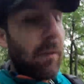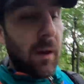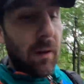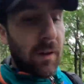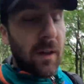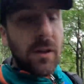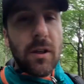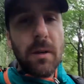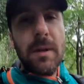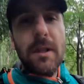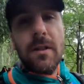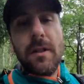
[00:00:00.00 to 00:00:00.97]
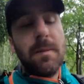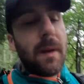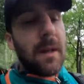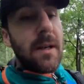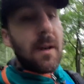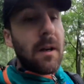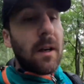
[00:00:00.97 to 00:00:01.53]
actually been
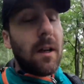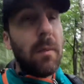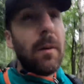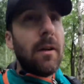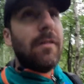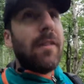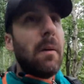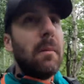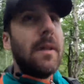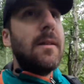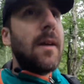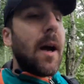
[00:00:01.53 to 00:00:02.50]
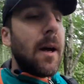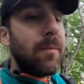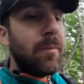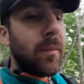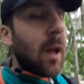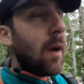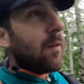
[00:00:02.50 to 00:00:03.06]
spending a little bit of family time
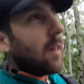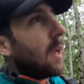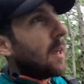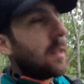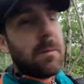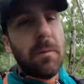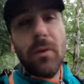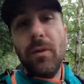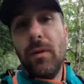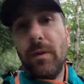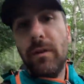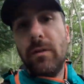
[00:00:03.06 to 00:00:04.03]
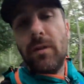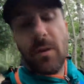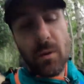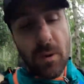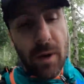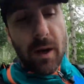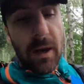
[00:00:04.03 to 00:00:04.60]
over the last month
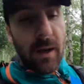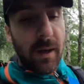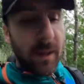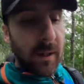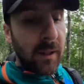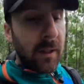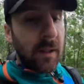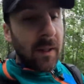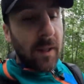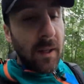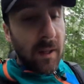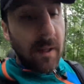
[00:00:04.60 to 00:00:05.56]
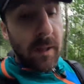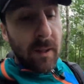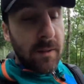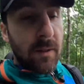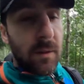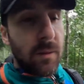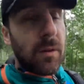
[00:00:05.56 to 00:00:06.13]
to
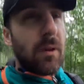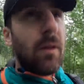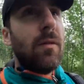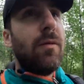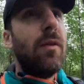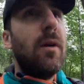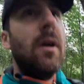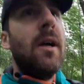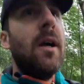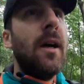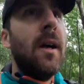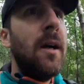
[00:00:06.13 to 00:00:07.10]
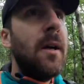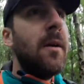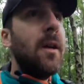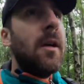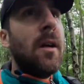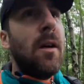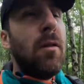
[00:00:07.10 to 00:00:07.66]
sort of
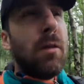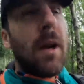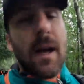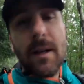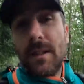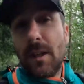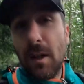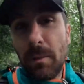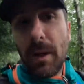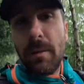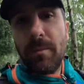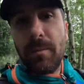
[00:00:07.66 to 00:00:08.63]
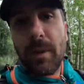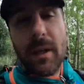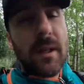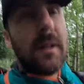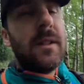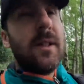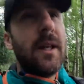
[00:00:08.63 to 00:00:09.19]
relax a little bit,
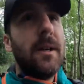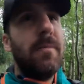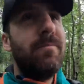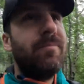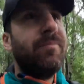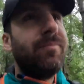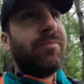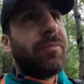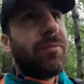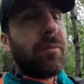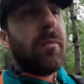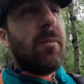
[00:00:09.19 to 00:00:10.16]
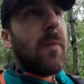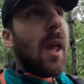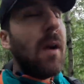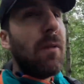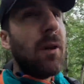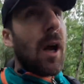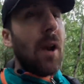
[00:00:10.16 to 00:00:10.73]
because I
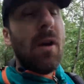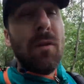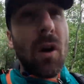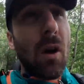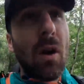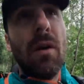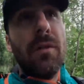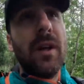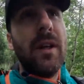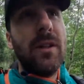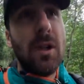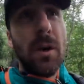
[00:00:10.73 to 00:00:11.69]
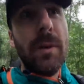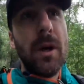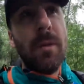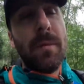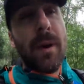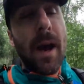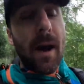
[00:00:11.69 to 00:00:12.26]
know I've got a lot of things coming
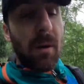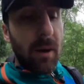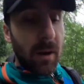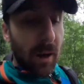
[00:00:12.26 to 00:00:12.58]
up now.